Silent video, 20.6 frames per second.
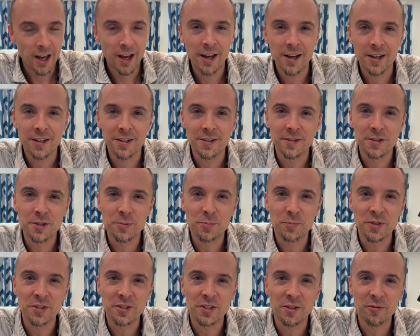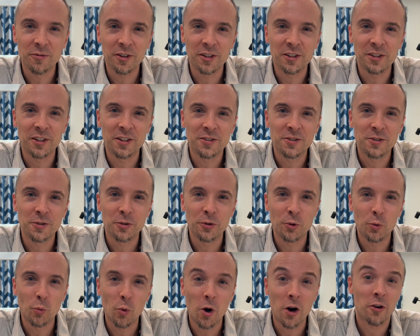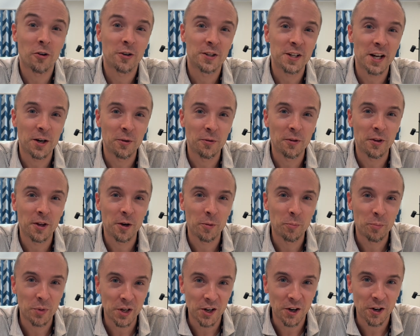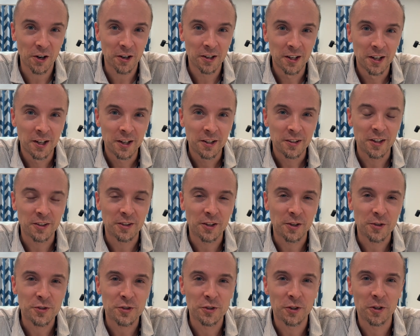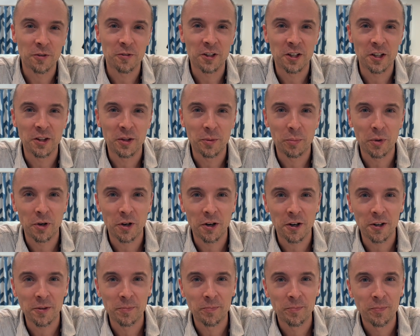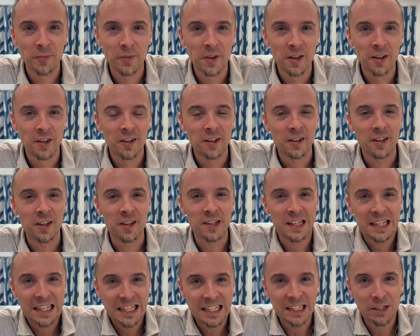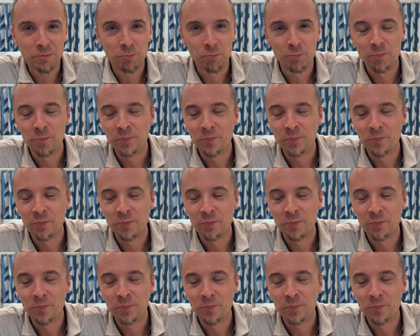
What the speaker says: and specifically to water down their beer that they're serving in the bar, in the inn.